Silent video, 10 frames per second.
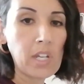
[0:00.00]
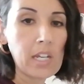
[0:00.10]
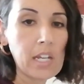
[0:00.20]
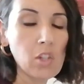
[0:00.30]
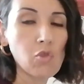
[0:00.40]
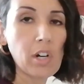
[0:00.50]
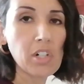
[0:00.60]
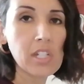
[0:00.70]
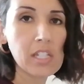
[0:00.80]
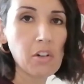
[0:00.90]

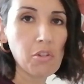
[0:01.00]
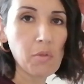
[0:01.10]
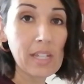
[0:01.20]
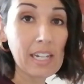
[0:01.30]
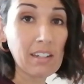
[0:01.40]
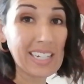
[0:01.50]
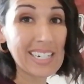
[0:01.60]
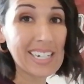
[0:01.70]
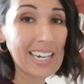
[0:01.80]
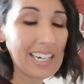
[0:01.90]
instructions tell you it's al
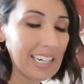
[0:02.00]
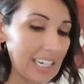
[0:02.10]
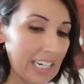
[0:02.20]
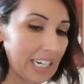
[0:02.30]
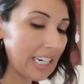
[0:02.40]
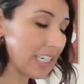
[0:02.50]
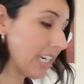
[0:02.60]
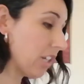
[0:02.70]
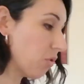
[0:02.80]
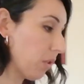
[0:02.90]
dente in
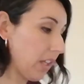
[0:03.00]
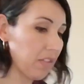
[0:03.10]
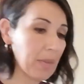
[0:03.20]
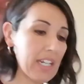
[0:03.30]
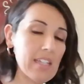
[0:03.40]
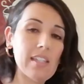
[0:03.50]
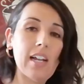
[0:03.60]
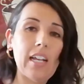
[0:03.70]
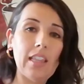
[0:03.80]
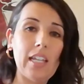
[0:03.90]
10 to 11 minutes.
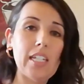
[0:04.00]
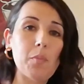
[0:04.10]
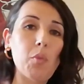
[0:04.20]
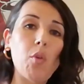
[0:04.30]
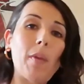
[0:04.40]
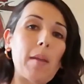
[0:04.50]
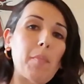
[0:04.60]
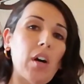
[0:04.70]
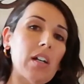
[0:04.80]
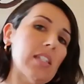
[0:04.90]
I like to pull my
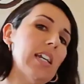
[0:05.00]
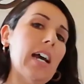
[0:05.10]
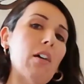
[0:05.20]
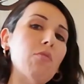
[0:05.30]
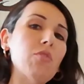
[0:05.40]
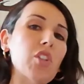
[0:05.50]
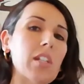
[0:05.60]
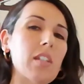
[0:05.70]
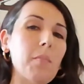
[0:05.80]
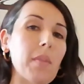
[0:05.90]
pasta out
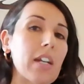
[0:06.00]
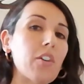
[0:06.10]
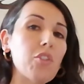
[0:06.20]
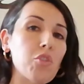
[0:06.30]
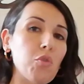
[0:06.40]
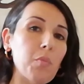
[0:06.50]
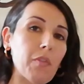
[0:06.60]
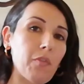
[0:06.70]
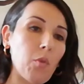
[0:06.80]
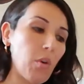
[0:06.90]
just a minute or 2
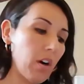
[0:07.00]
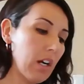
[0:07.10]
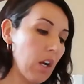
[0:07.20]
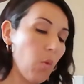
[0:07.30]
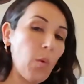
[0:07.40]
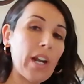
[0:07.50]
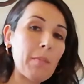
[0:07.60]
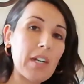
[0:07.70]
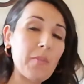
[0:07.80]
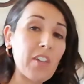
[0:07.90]
before, when I'm
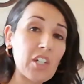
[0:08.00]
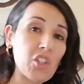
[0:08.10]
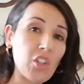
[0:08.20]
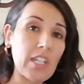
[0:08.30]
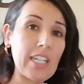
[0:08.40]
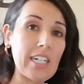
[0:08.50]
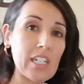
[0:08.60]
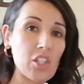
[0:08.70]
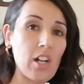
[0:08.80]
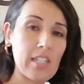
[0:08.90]
gonna finish cooking it in a
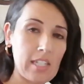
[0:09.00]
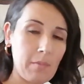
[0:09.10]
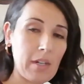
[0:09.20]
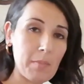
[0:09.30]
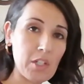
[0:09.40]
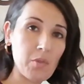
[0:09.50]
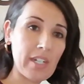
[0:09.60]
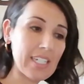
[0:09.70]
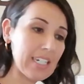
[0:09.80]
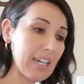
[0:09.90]
sauce, as I'm gonna be doing
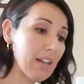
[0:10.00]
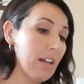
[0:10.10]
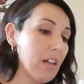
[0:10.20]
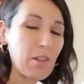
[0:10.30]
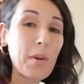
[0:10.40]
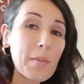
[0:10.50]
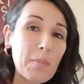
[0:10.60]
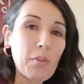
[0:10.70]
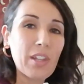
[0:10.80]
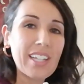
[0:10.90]
today. So I'm gonna be
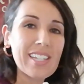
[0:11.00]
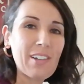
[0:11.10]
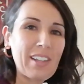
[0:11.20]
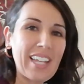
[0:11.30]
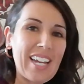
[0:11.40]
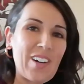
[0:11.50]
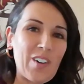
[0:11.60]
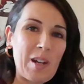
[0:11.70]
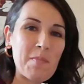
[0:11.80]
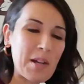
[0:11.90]
pulling this out at the 8 or
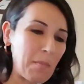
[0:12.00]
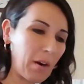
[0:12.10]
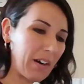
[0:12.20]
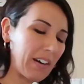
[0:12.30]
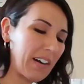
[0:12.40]
9 minute mark,